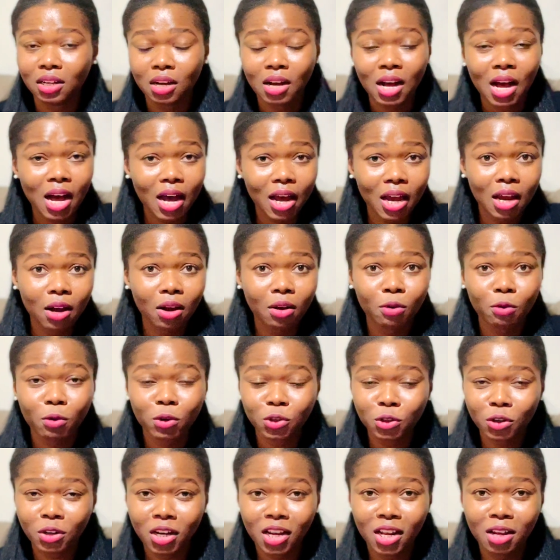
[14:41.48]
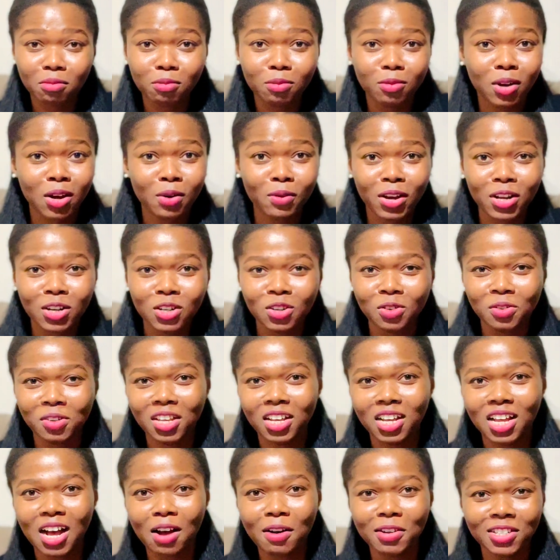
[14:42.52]
hi, what's your name? How are you doing?
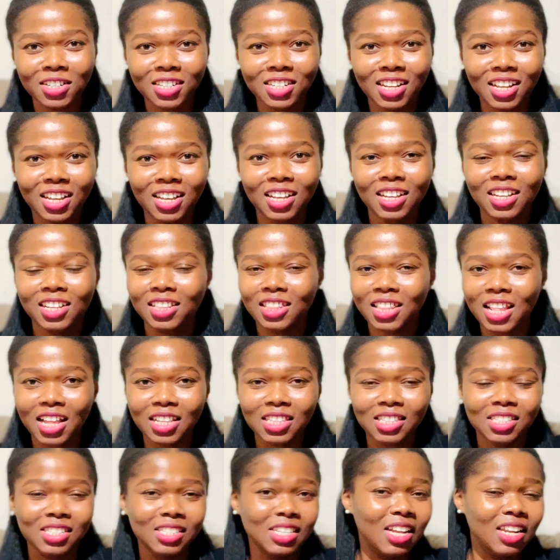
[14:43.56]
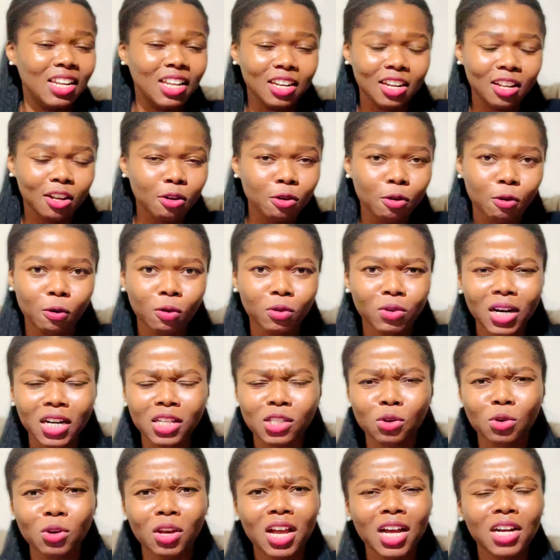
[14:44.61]
How was your day? That's it. And then they go, right?
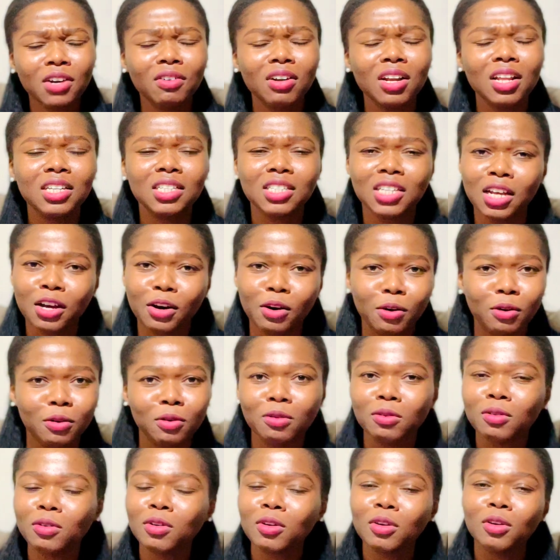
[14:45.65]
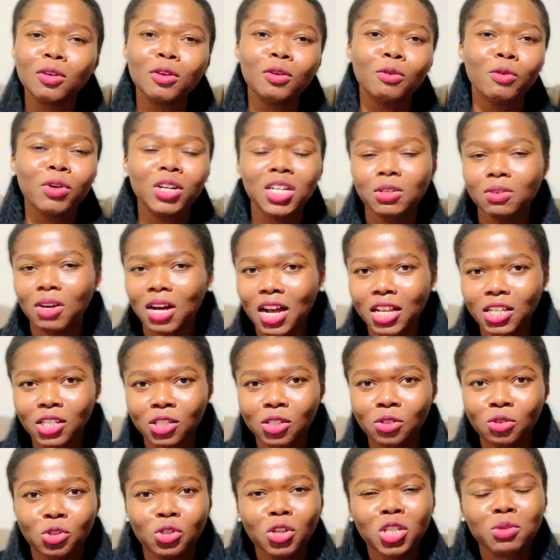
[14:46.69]
So you can't really tell what they ask
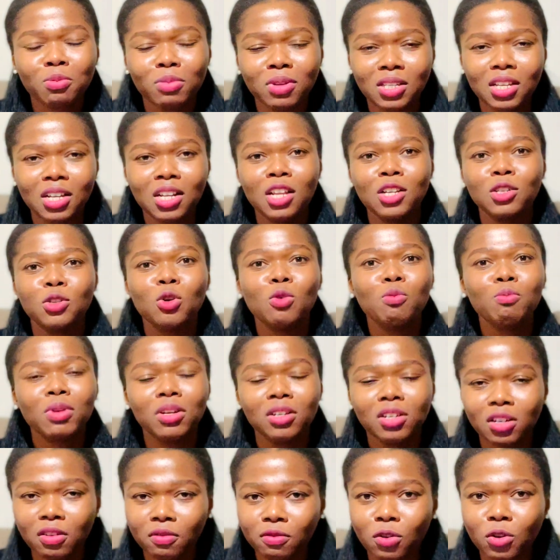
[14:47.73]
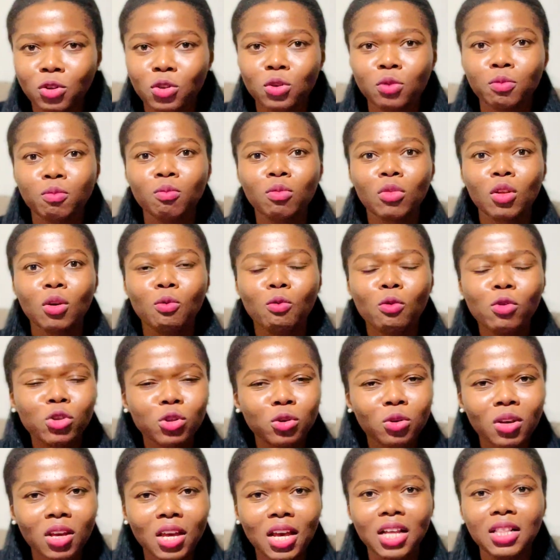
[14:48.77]
you. Just basically don't be nervous. Once
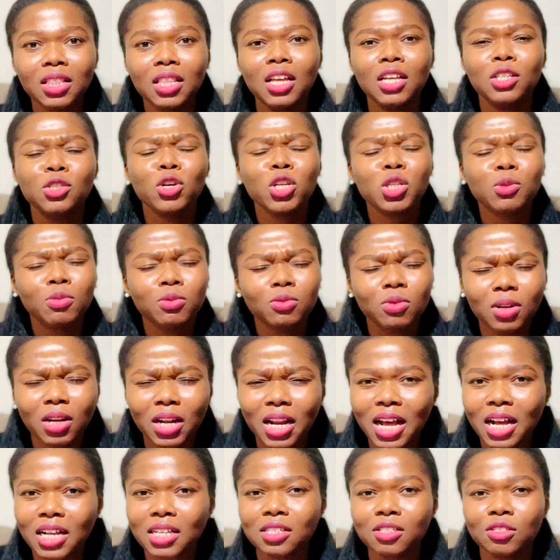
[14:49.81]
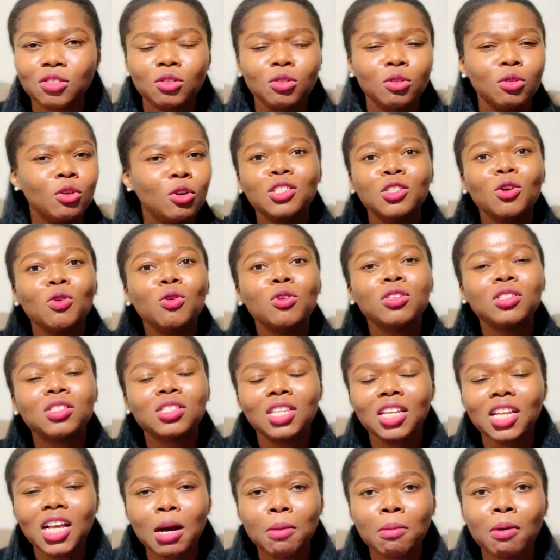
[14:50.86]
you get there, just be relaxed. Don't
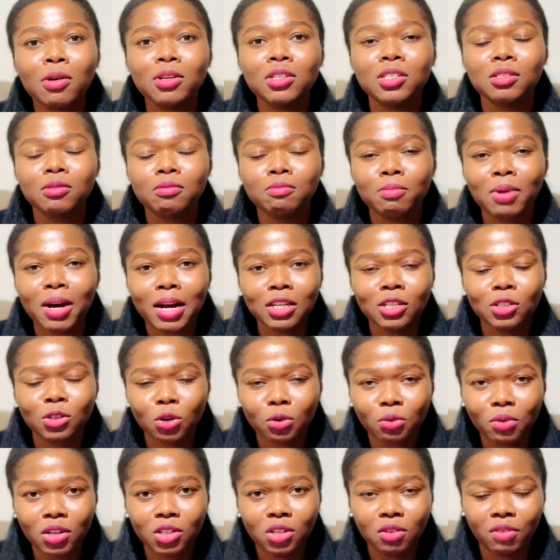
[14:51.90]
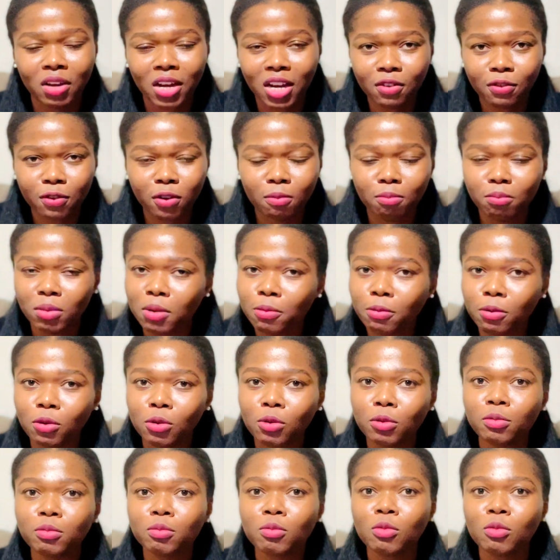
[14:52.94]
think about the bad stories you've heard from people.